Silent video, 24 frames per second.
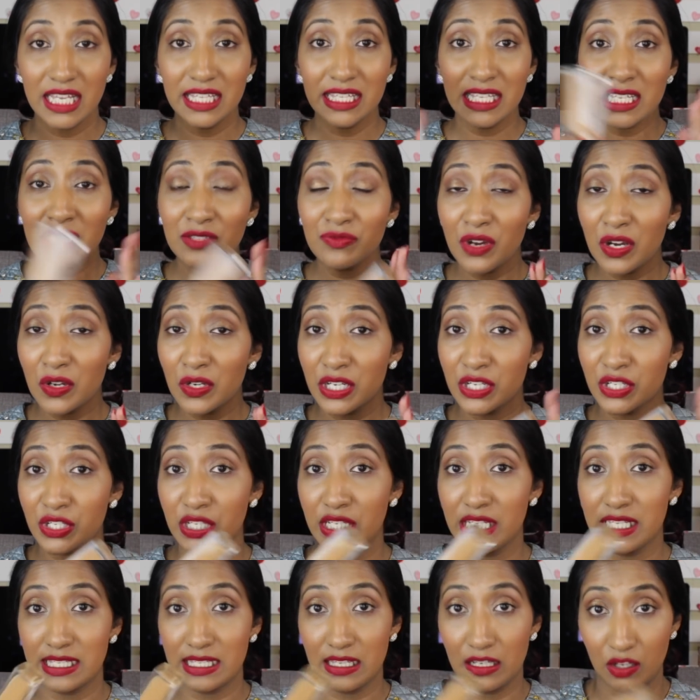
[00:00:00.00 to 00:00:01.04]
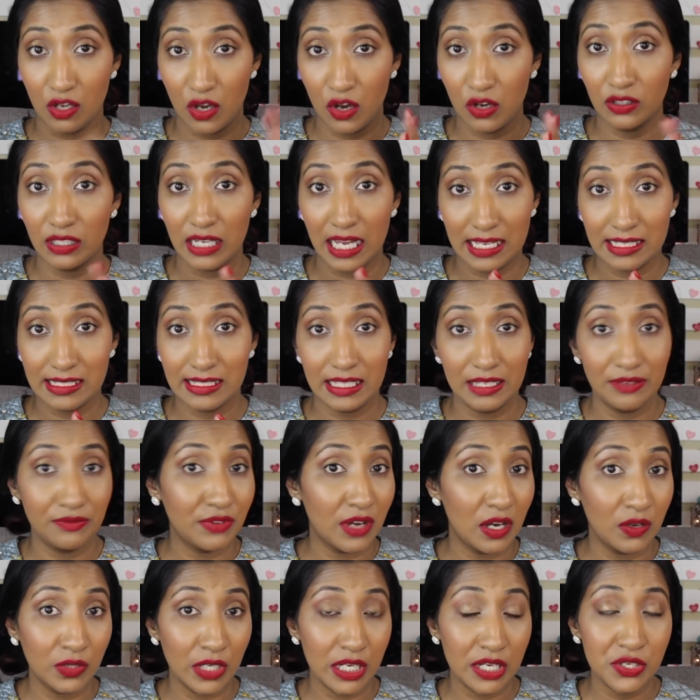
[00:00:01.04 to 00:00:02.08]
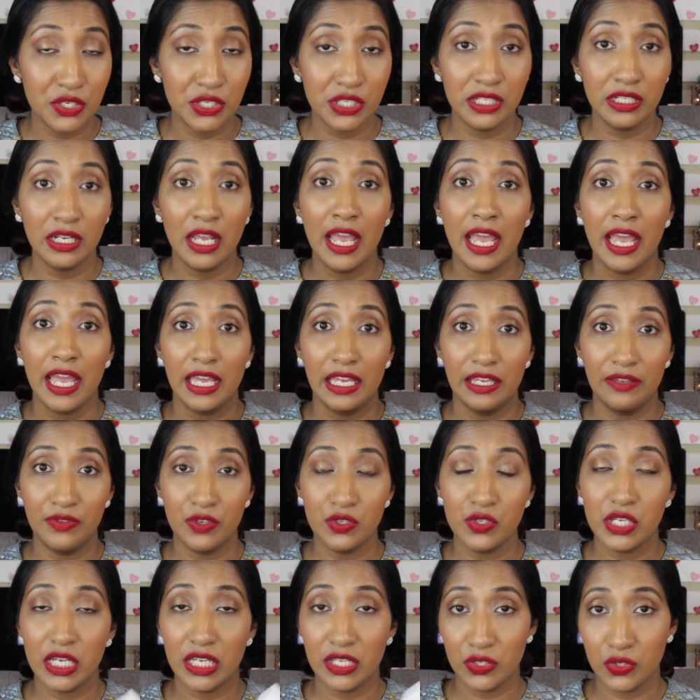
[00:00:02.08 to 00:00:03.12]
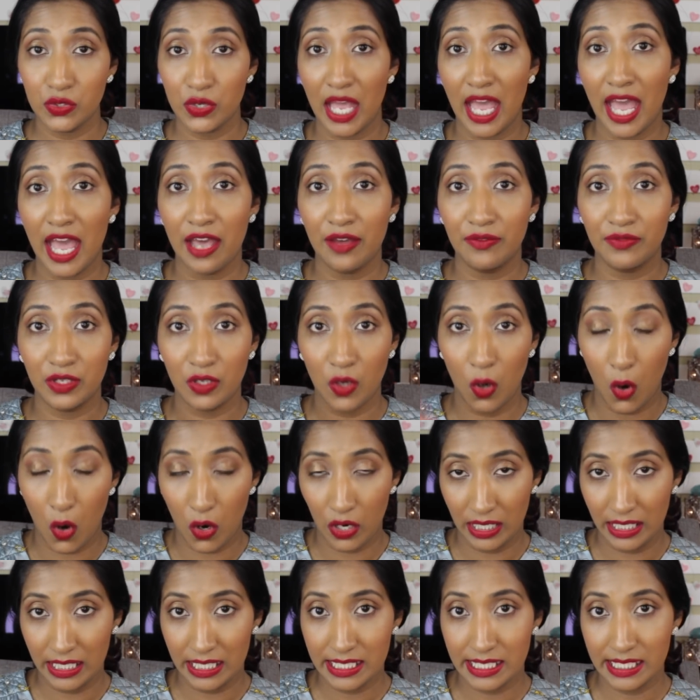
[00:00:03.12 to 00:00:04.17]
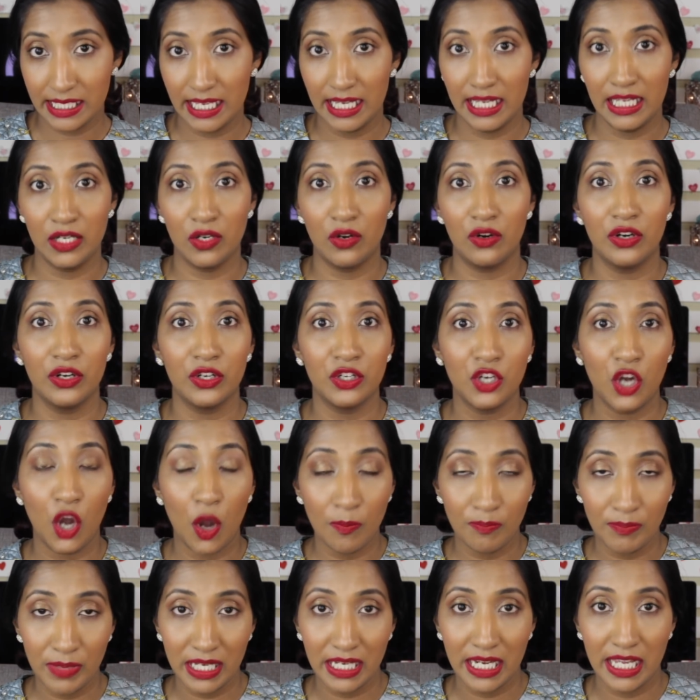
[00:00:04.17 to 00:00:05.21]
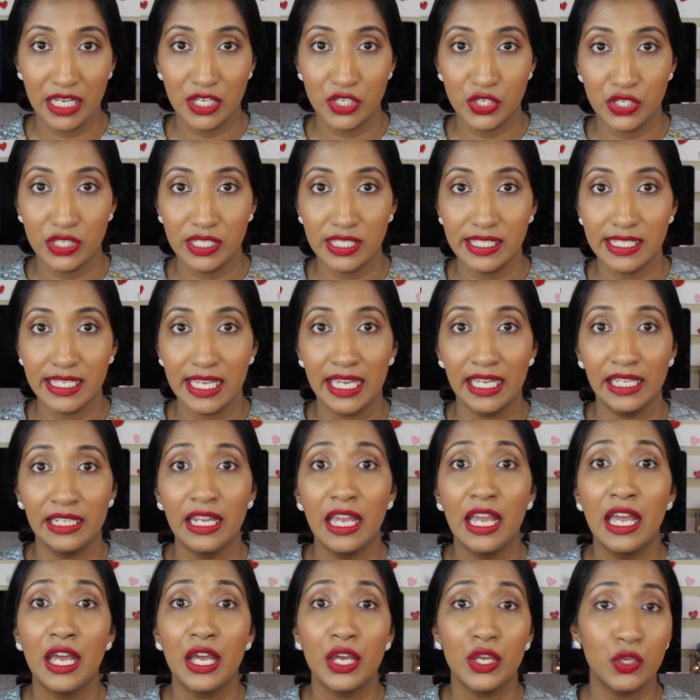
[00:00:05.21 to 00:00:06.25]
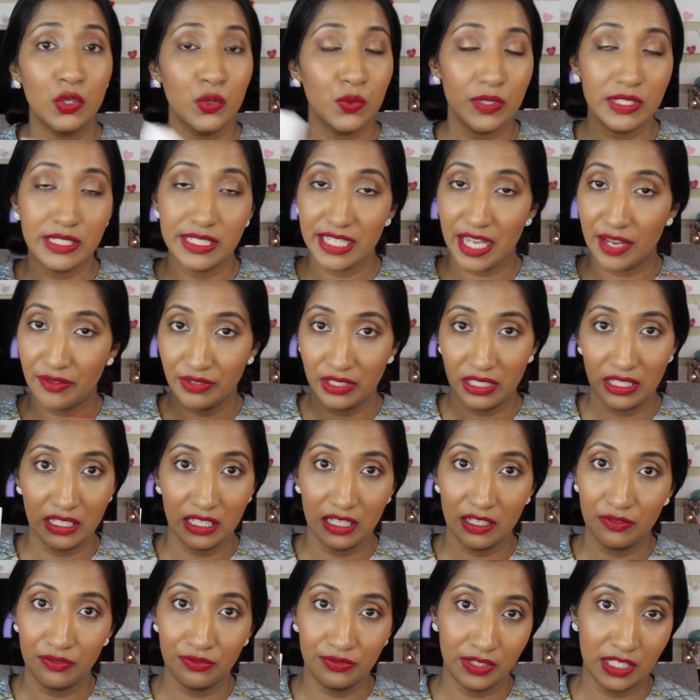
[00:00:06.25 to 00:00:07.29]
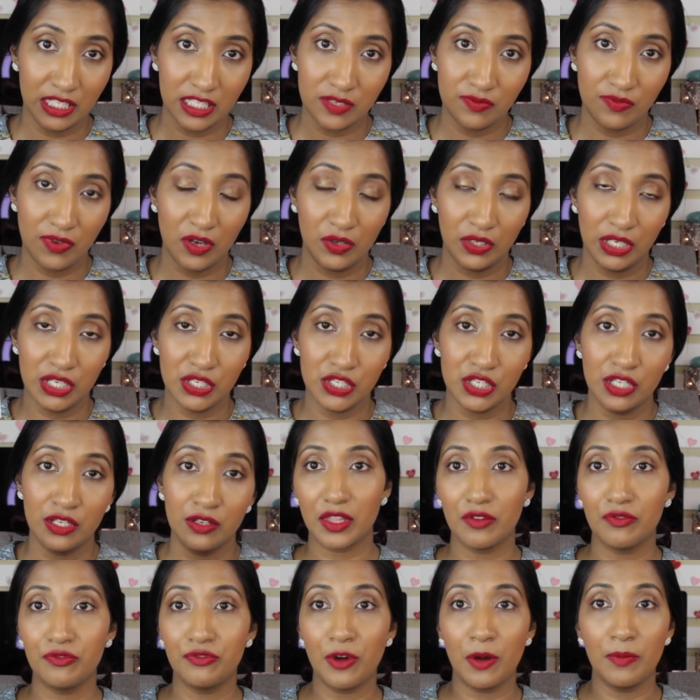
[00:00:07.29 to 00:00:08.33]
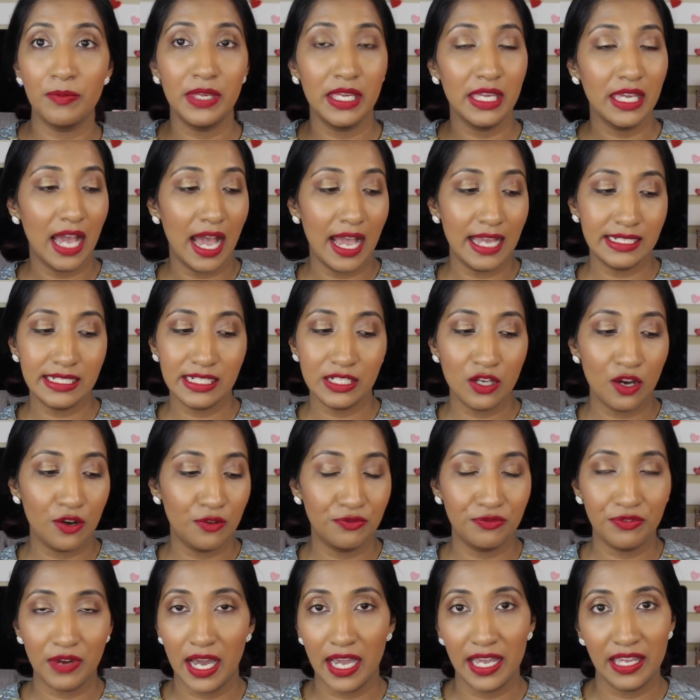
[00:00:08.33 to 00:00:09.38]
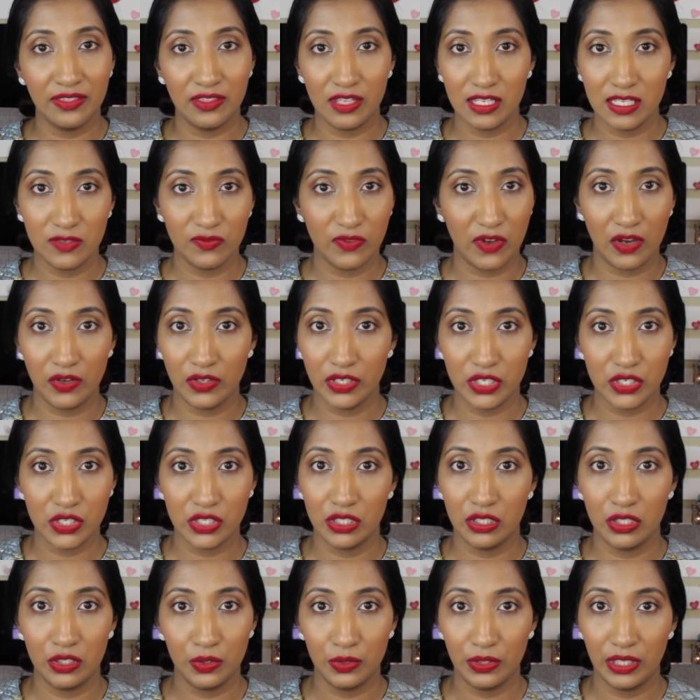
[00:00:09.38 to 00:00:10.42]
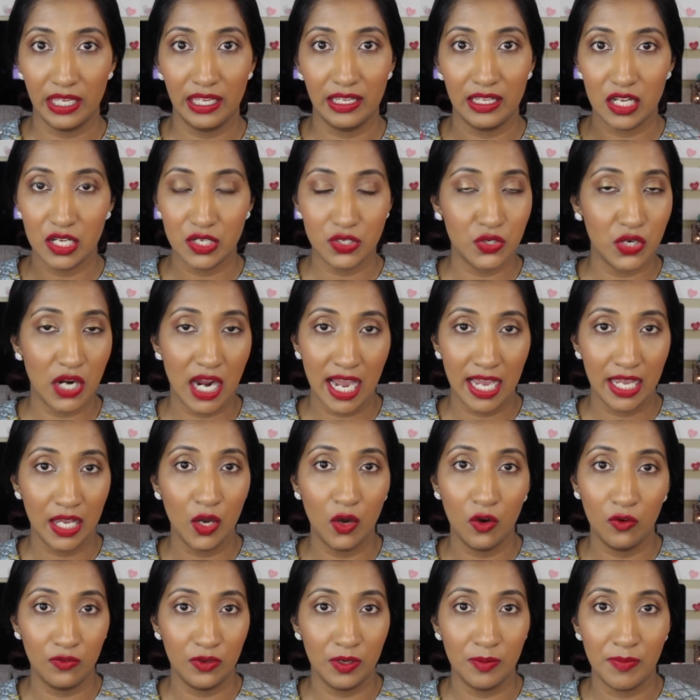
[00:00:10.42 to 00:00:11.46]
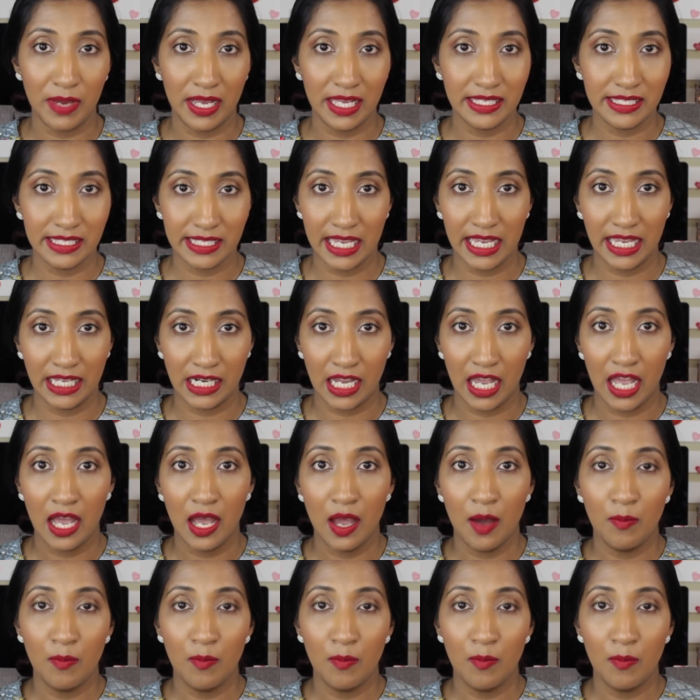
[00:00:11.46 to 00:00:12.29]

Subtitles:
This foundation is a long-lasting foundation. If you tend to have an oily skin or a combination skin, you will definitely love this foundation. For me, I did not find this foundation looking dry over my skin.